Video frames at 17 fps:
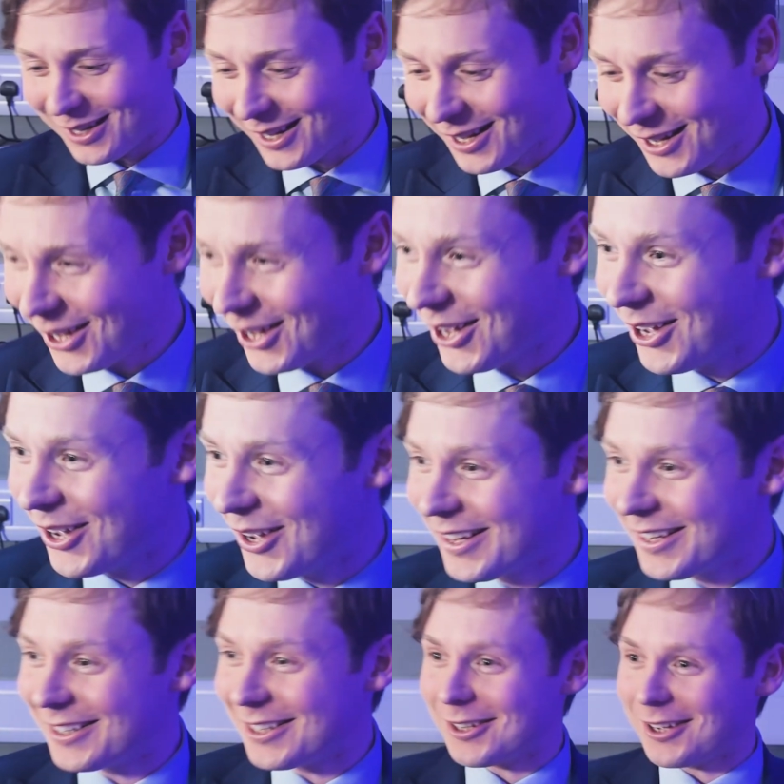I
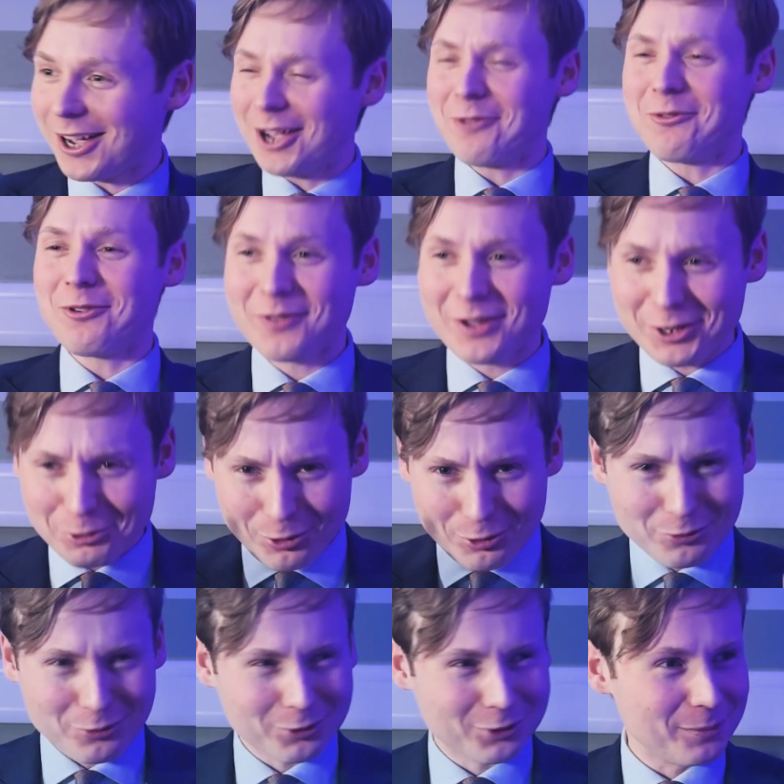have a very
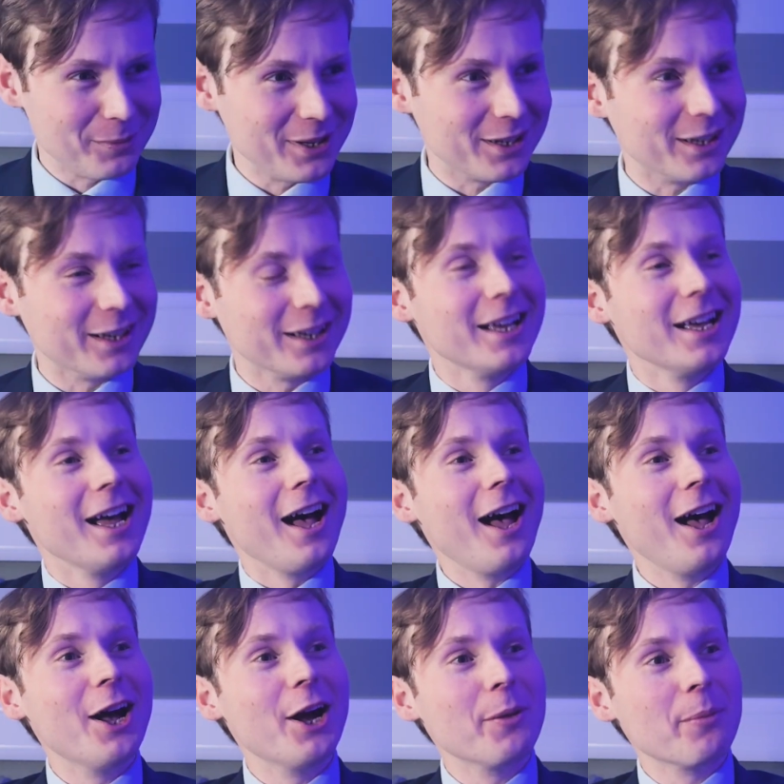youthful demeanor.
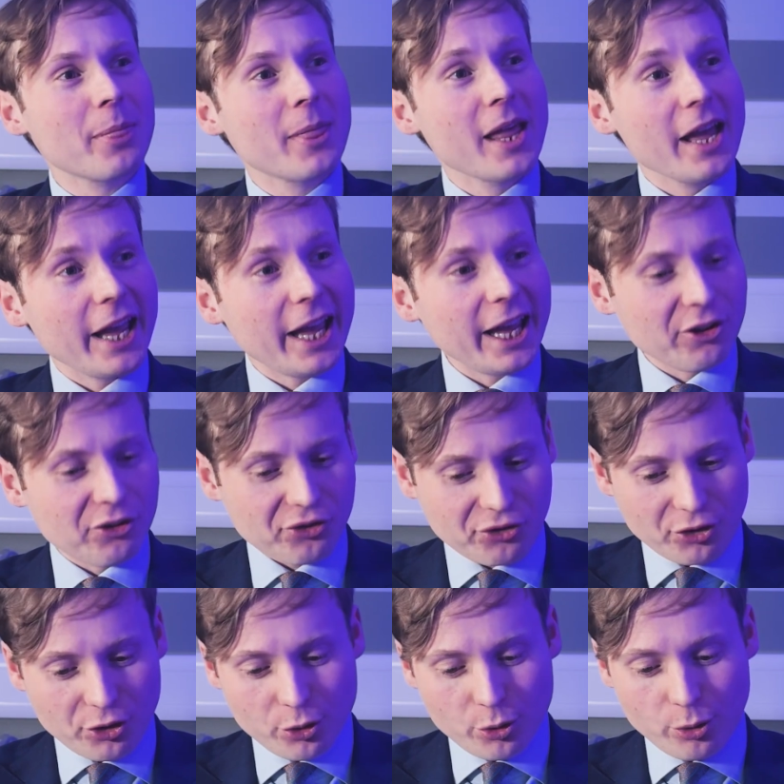Is
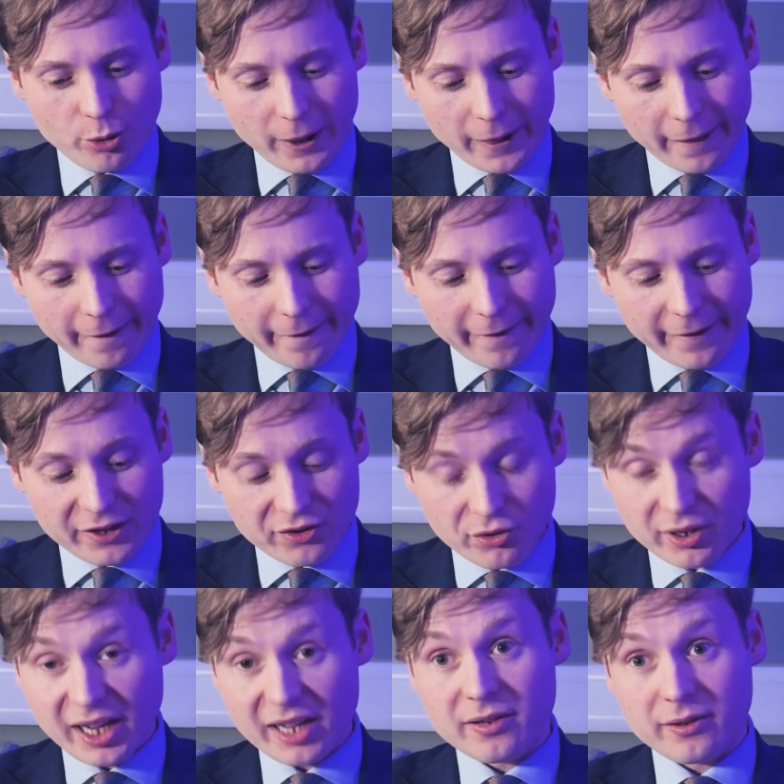to
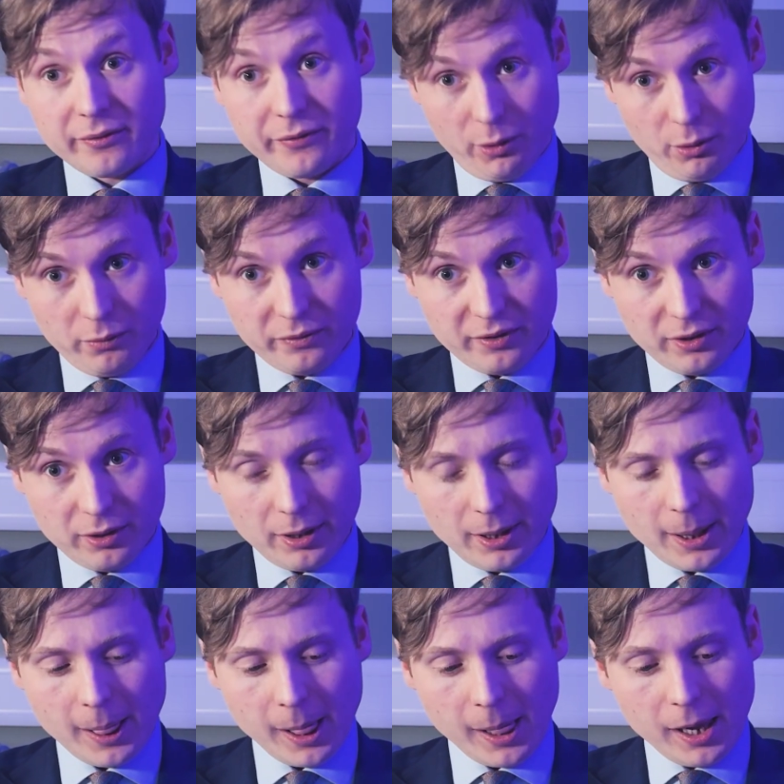get involved.
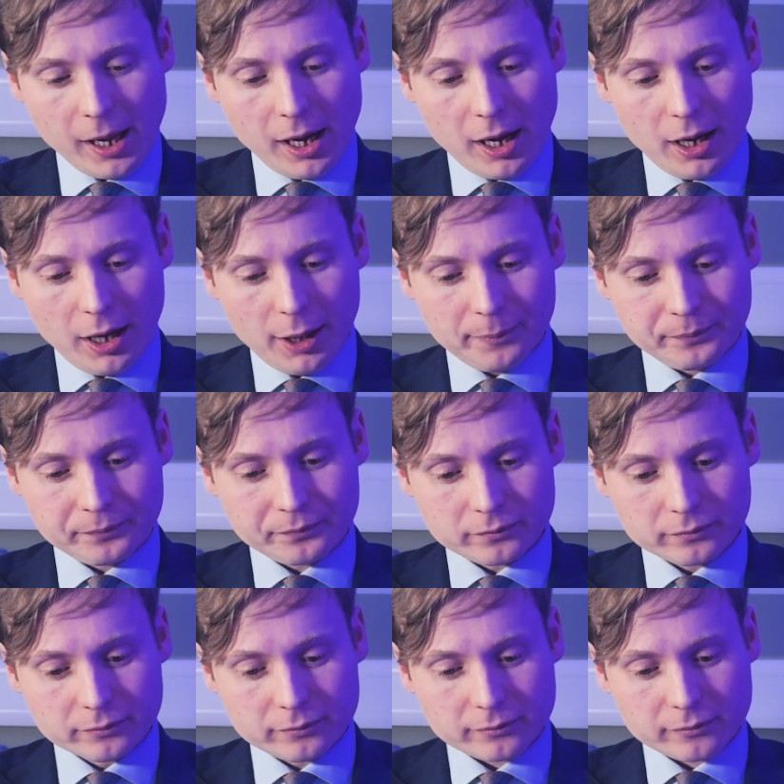
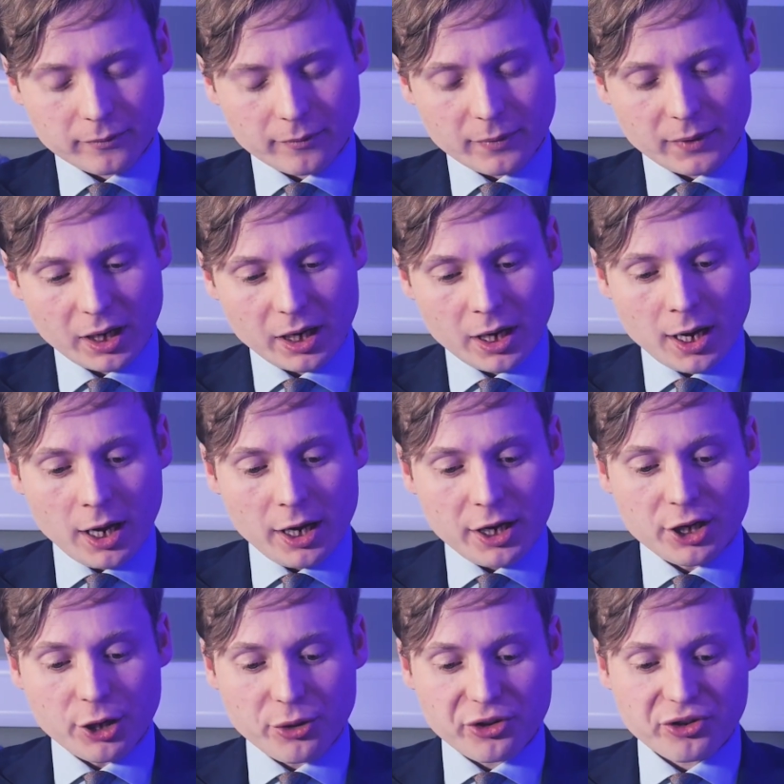
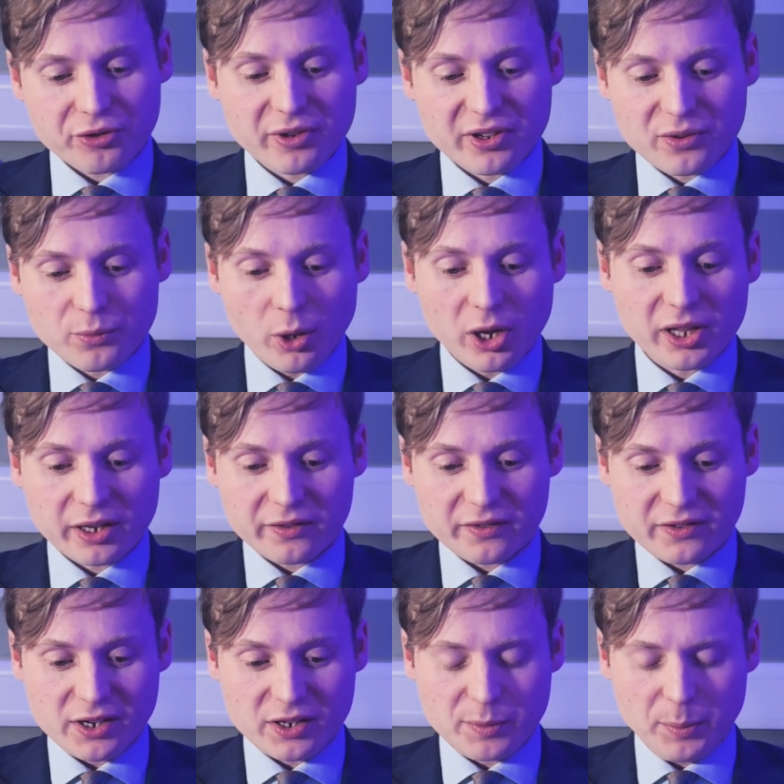There's a reason why the
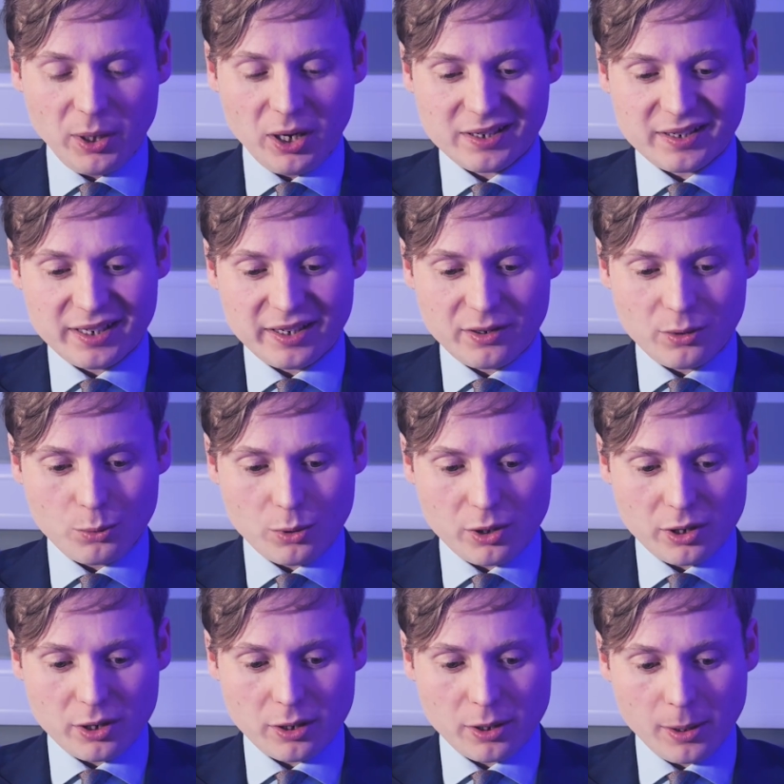Conservative Party, as it
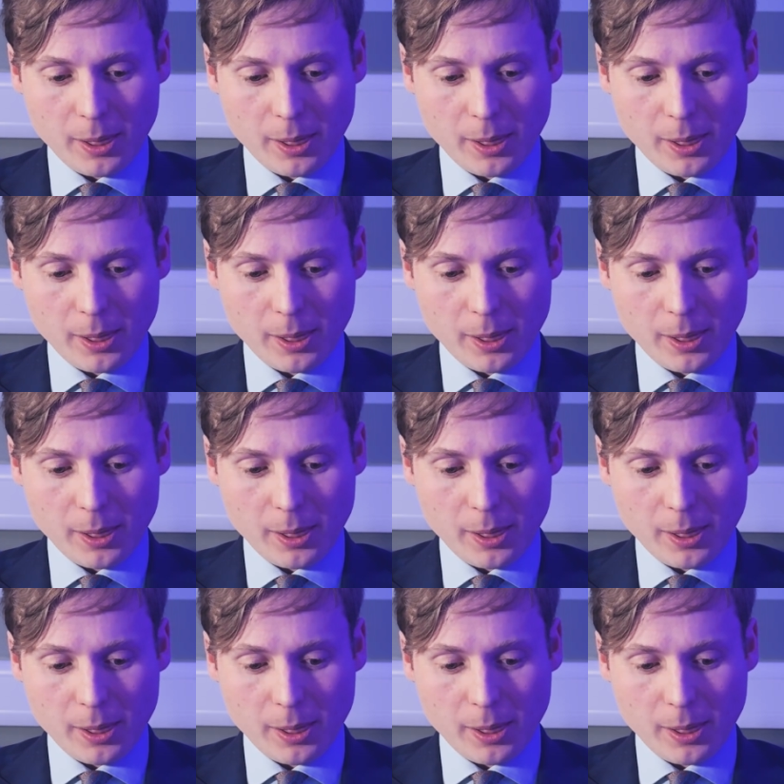were,